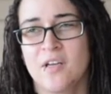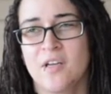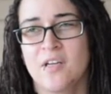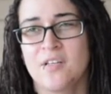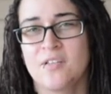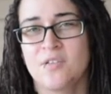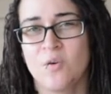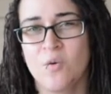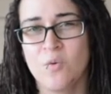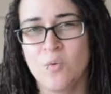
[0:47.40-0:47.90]

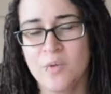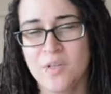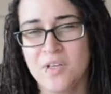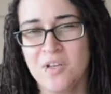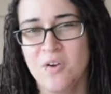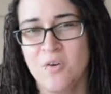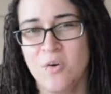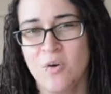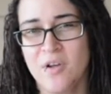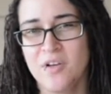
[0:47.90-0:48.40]
it's
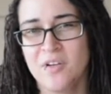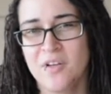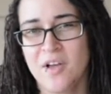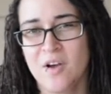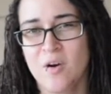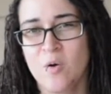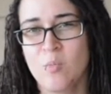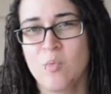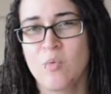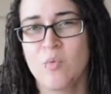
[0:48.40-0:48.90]
only going to
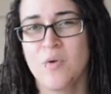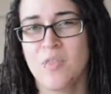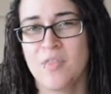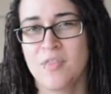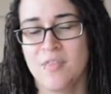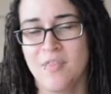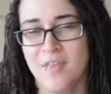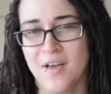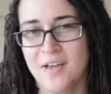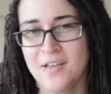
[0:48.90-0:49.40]
help with
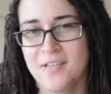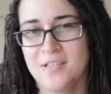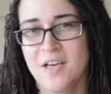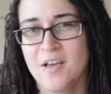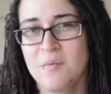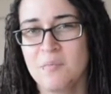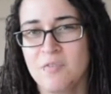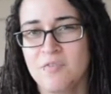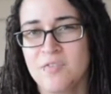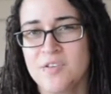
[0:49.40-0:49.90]
that
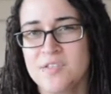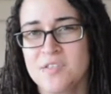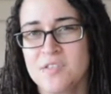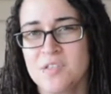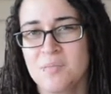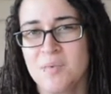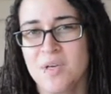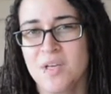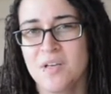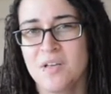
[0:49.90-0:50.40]
type of
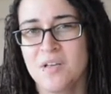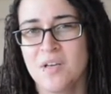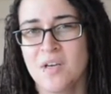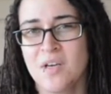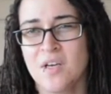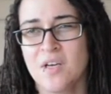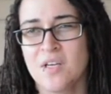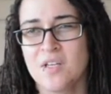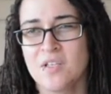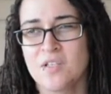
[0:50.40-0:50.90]
histamine,
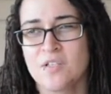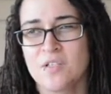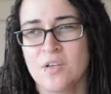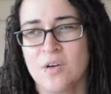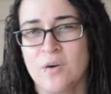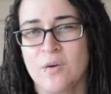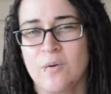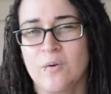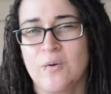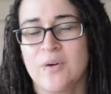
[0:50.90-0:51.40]

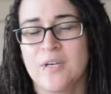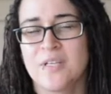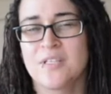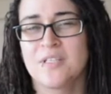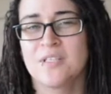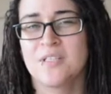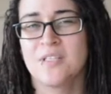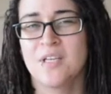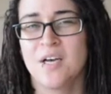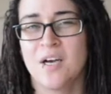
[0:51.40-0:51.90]
so
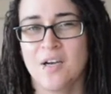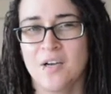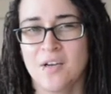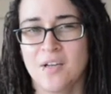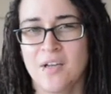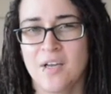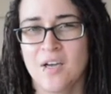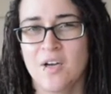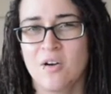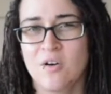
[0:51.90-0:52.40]
it's not
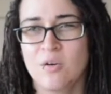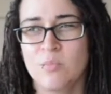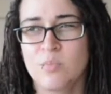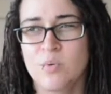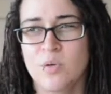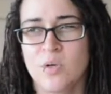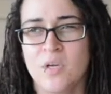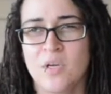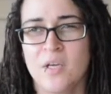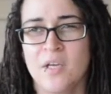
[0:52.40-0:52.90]
going to help
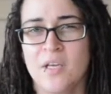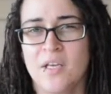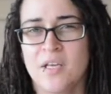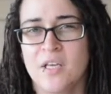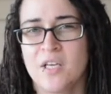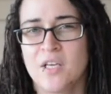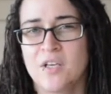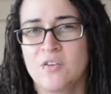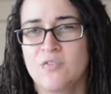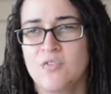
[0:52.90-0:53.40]

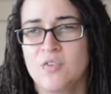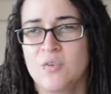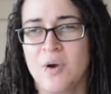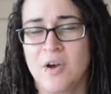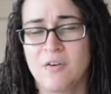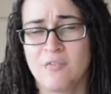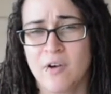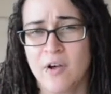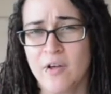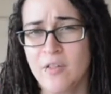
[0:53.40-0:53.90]
if you
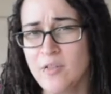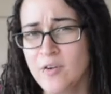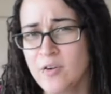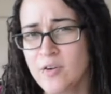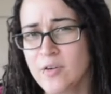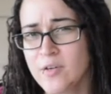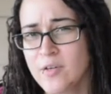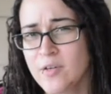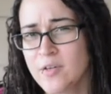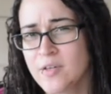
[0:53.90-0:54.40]
have
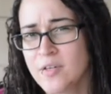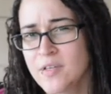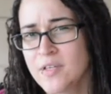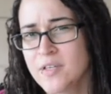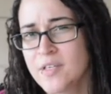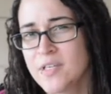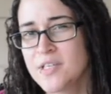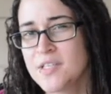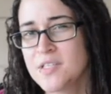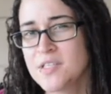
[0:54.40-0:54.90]
other
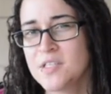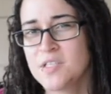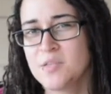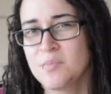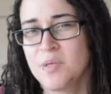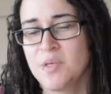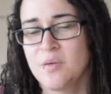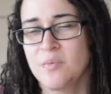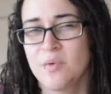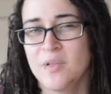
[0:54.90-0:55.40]

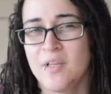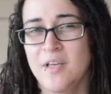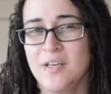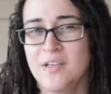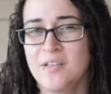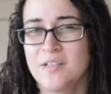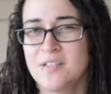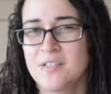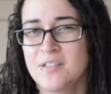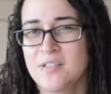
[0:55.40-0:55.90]
histamine
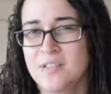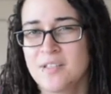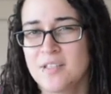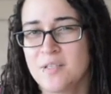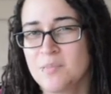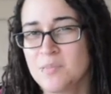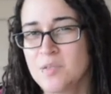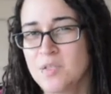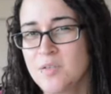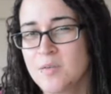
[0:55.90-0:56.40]
related
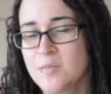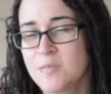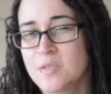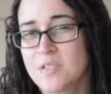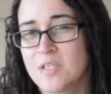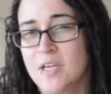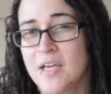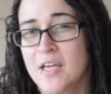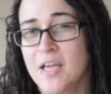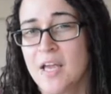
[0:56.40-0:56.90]

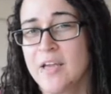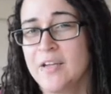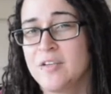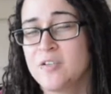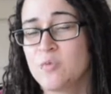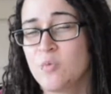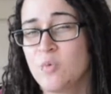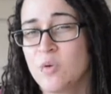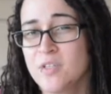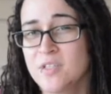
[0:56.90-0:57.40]
symptoms like
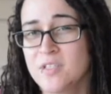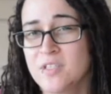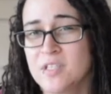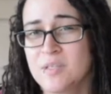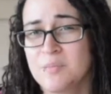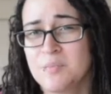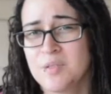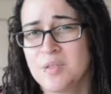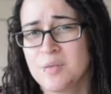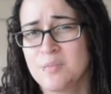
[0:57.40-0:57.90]
H1
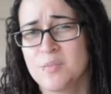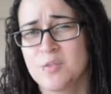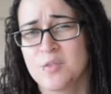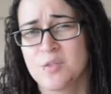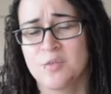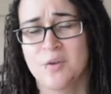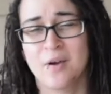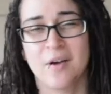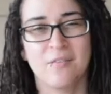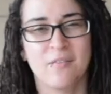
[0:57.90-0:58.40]
symptoms,
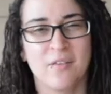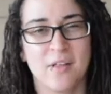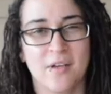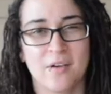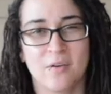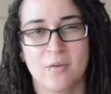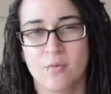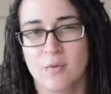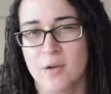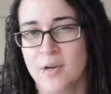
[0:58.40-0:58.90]
you have
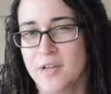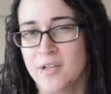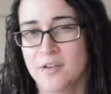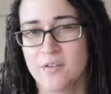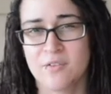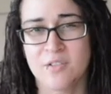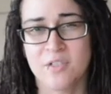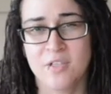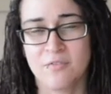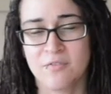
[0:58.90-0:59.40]
like a runny
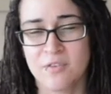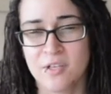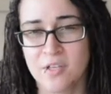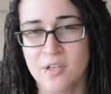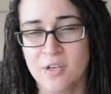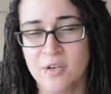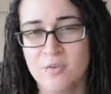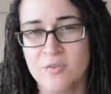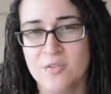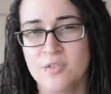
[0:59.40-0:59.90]
or stuffy
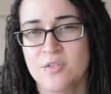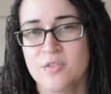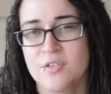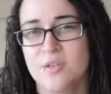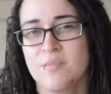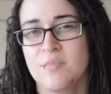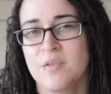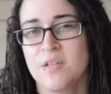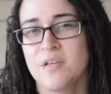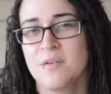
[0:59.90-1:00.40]
nose or
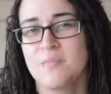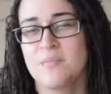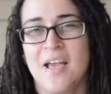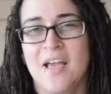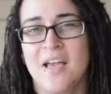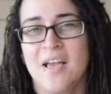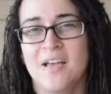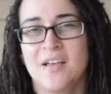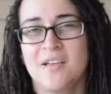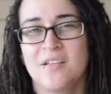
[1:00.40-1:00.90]
something,
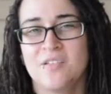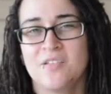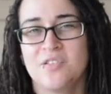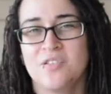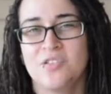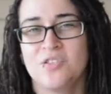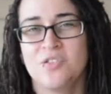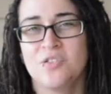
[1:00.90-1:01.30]
and